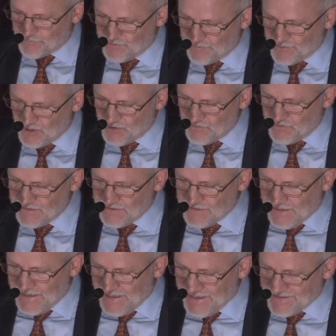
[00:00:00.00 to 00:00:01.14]
prepared
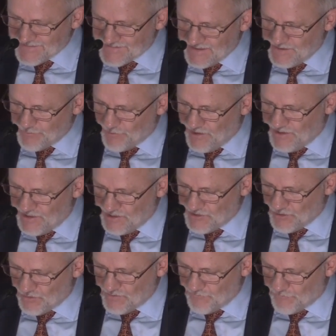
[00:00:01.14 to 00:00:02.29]
as a bride
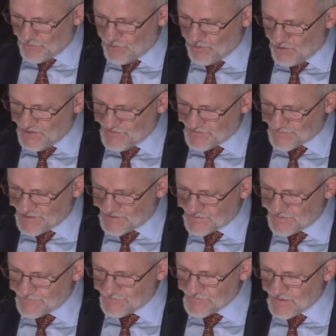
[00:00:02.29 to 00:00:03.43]
adorned for her
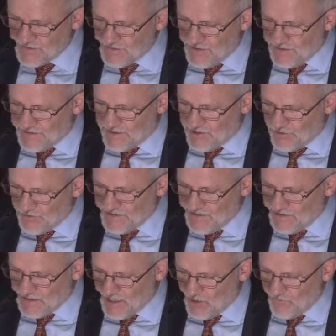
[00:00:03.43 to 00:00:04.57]
husband. And I heard
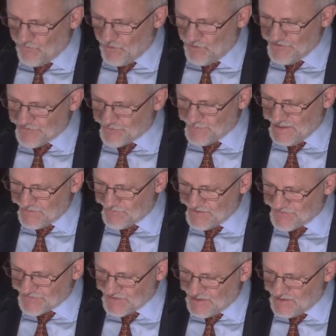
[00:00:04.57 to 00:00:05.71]
a loud voice from heaven
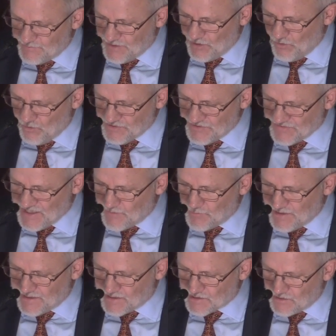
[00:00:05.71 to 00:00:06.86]
saying, Behold, the
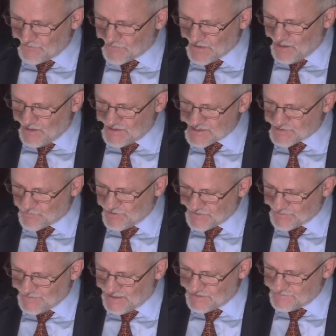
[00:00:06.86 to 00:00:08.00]
tabernacle of God is with
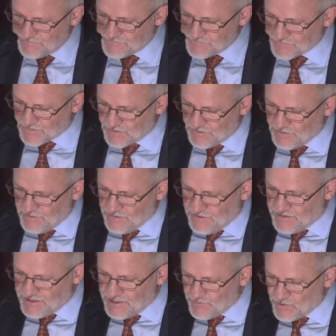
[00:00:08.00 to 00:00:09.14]
men,
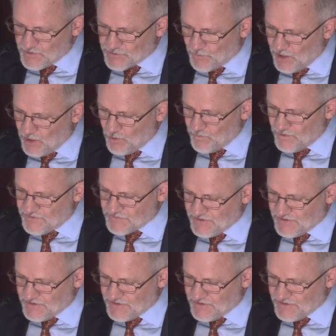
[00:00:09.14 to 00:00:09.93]
and he will dwell with